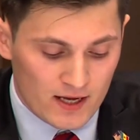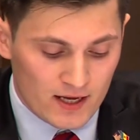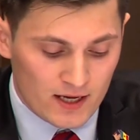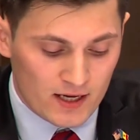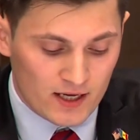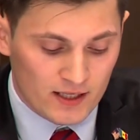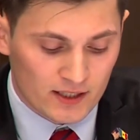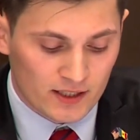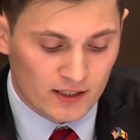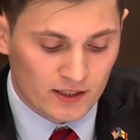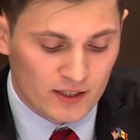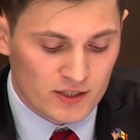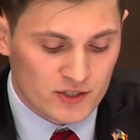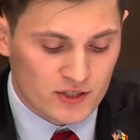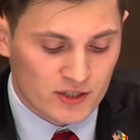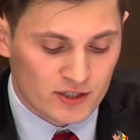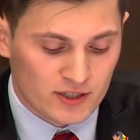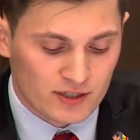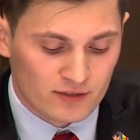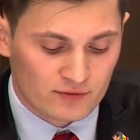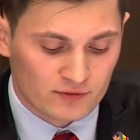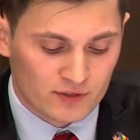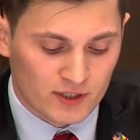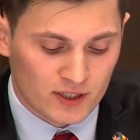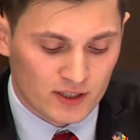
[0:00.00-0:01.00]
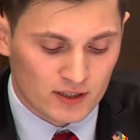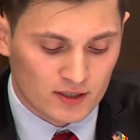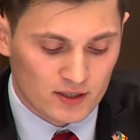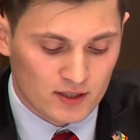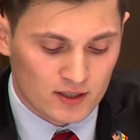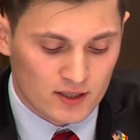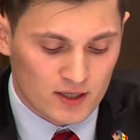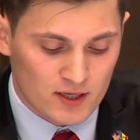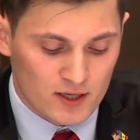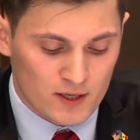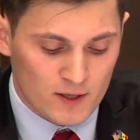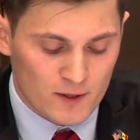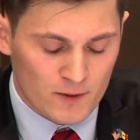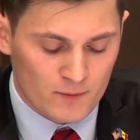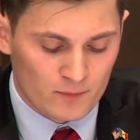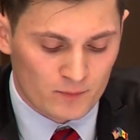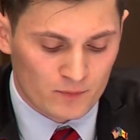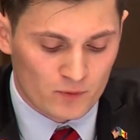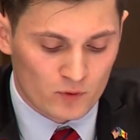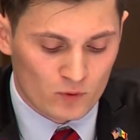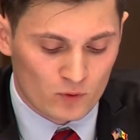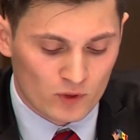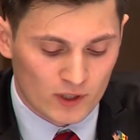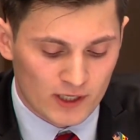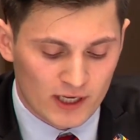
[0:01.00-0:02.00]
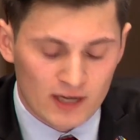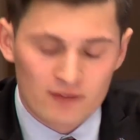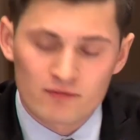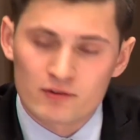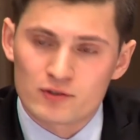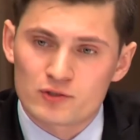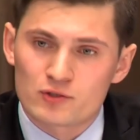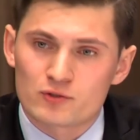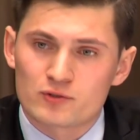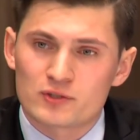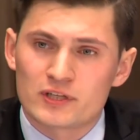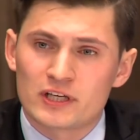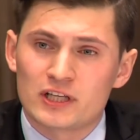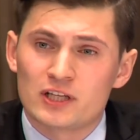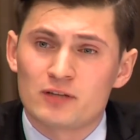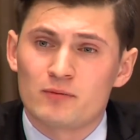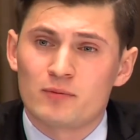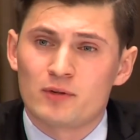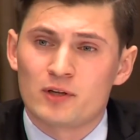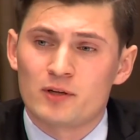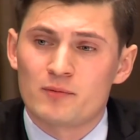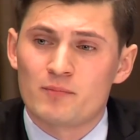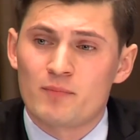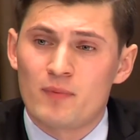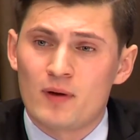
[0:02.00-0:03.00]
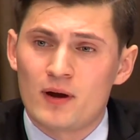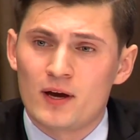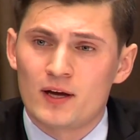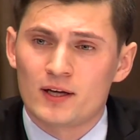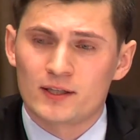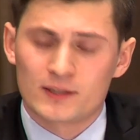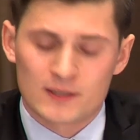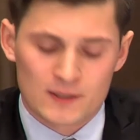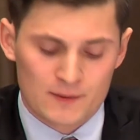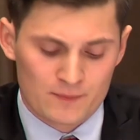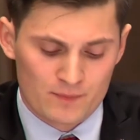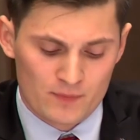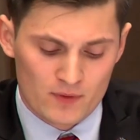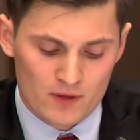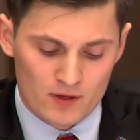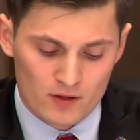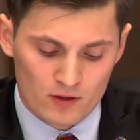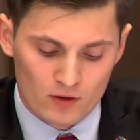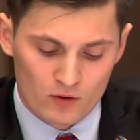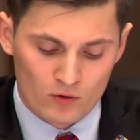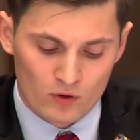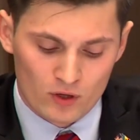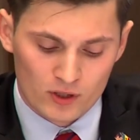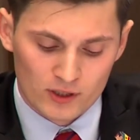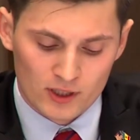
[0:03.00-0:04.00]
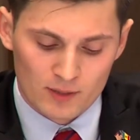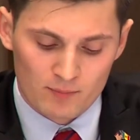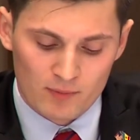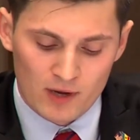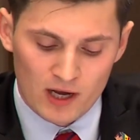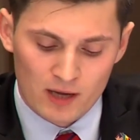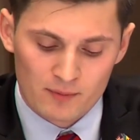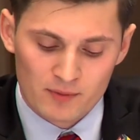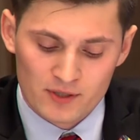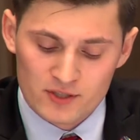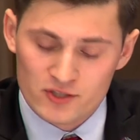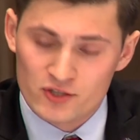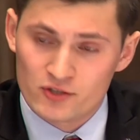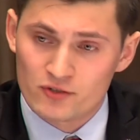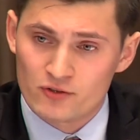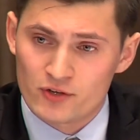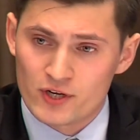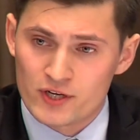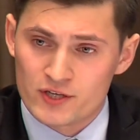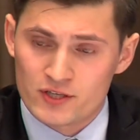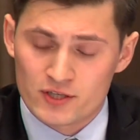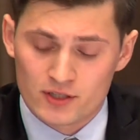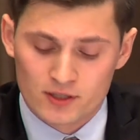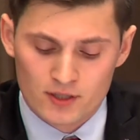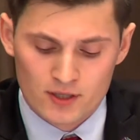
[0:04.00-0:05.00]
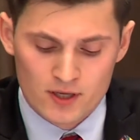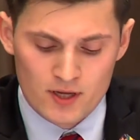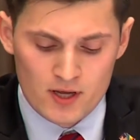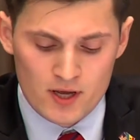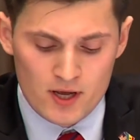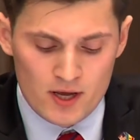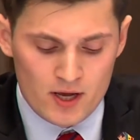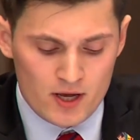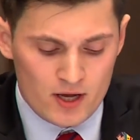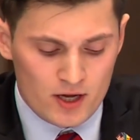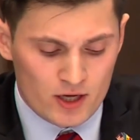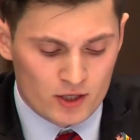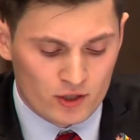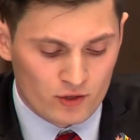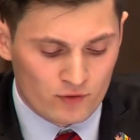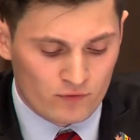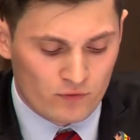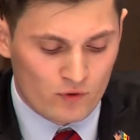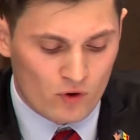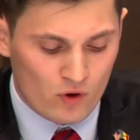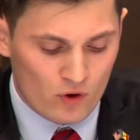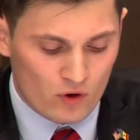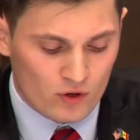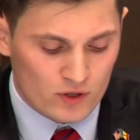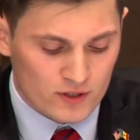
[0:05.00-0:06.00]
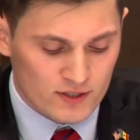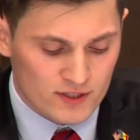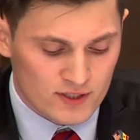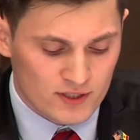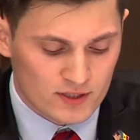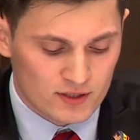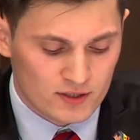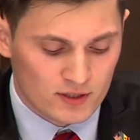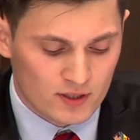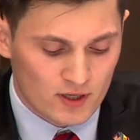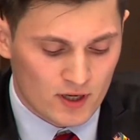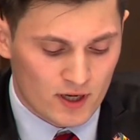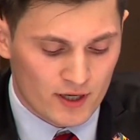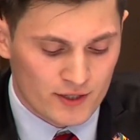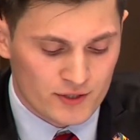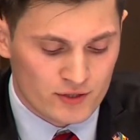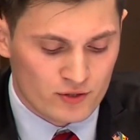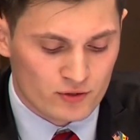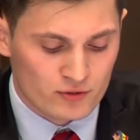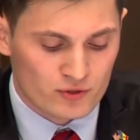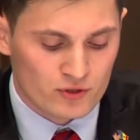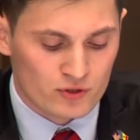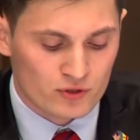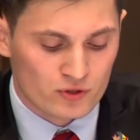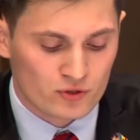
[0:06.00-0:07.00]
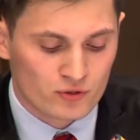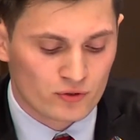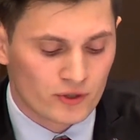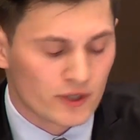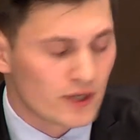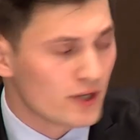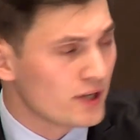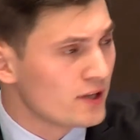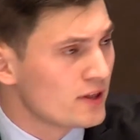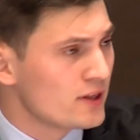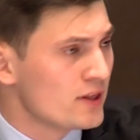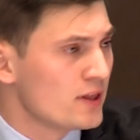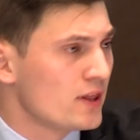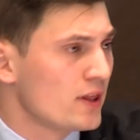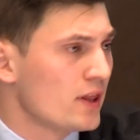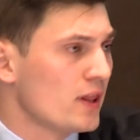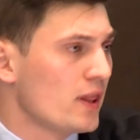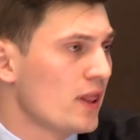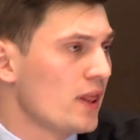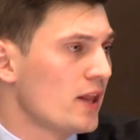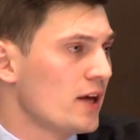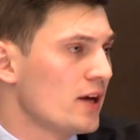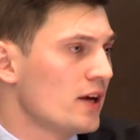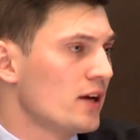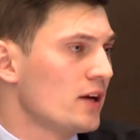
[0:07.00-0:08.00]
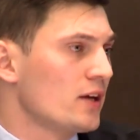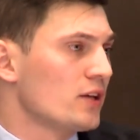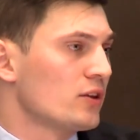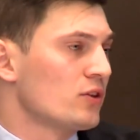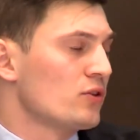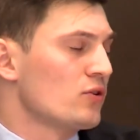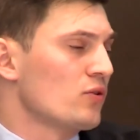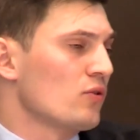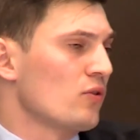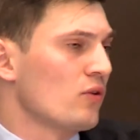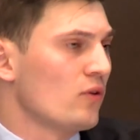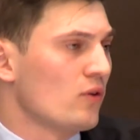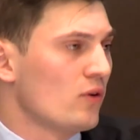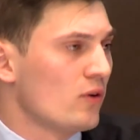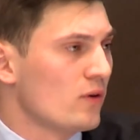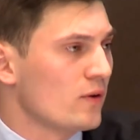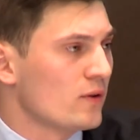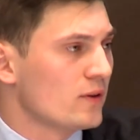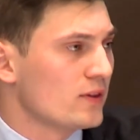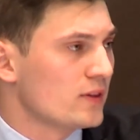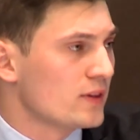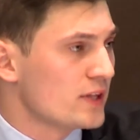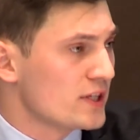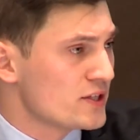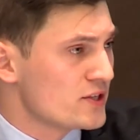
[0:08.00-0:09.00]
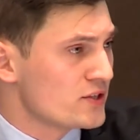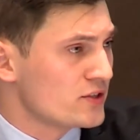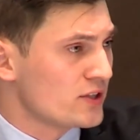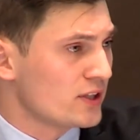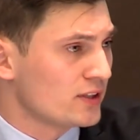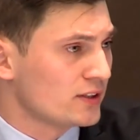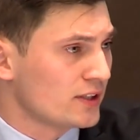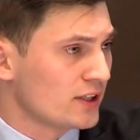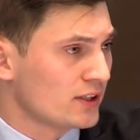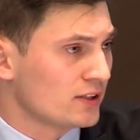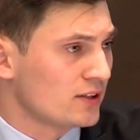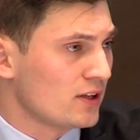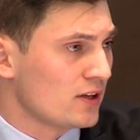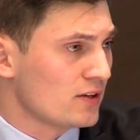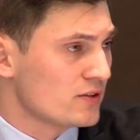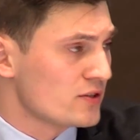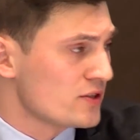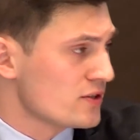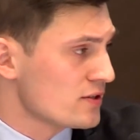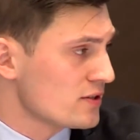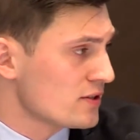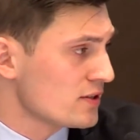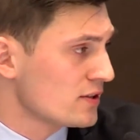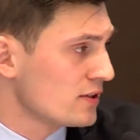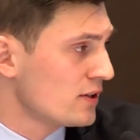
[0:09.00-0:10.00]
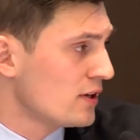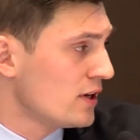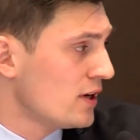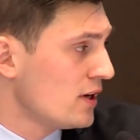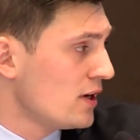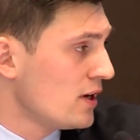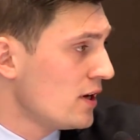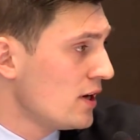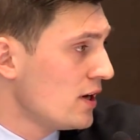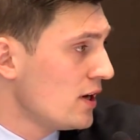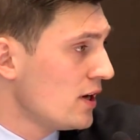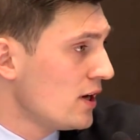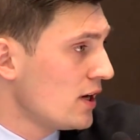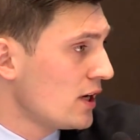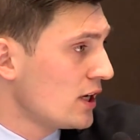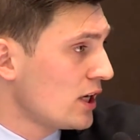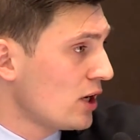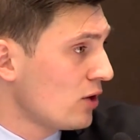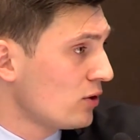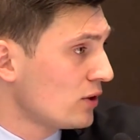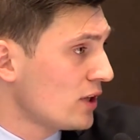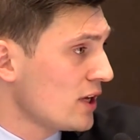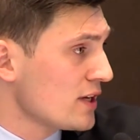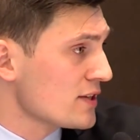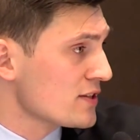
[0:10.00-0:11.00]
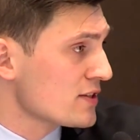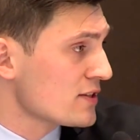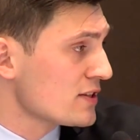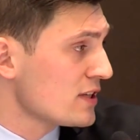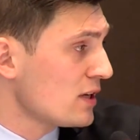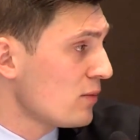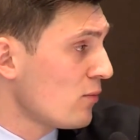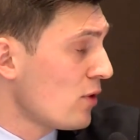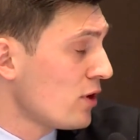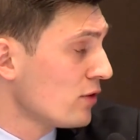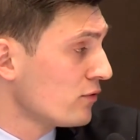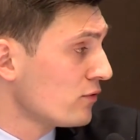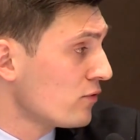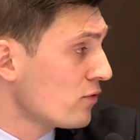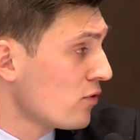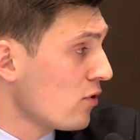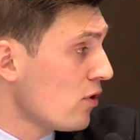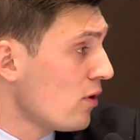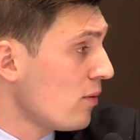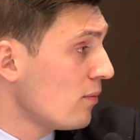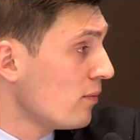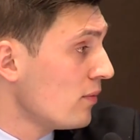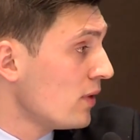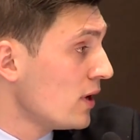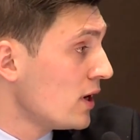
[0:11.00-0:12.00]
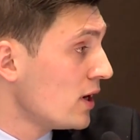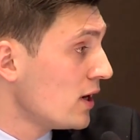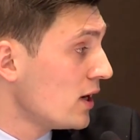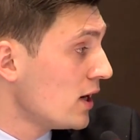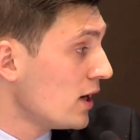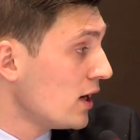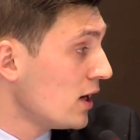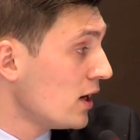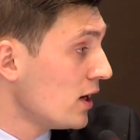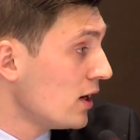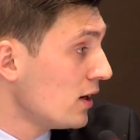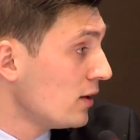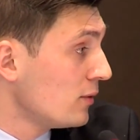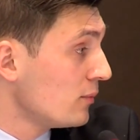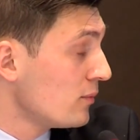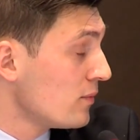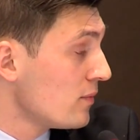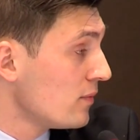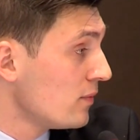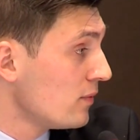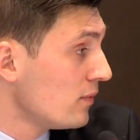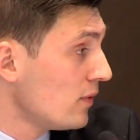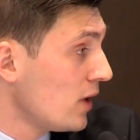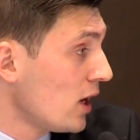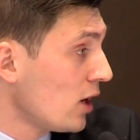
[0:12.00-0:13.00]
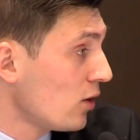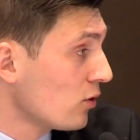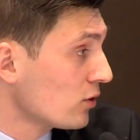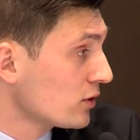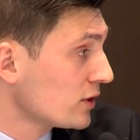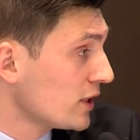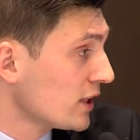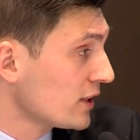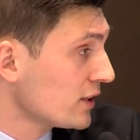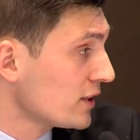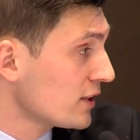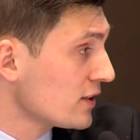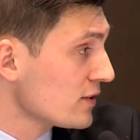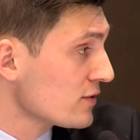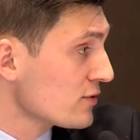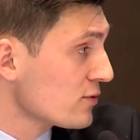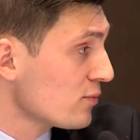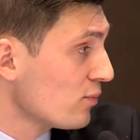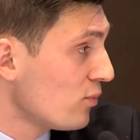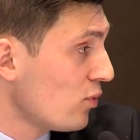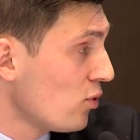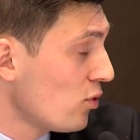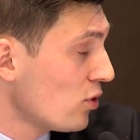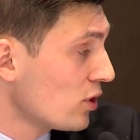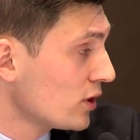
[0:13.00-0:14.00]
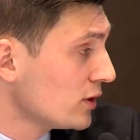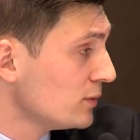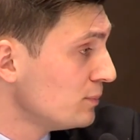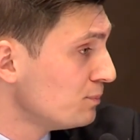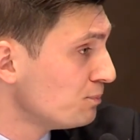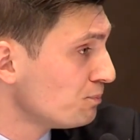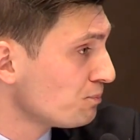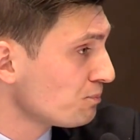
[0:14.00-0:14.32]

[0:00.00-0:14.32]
and initiative that will have a sustainable impact on upcoming generation. And of course, I chose to do it through digital technologies. And I would ask someone from our technical support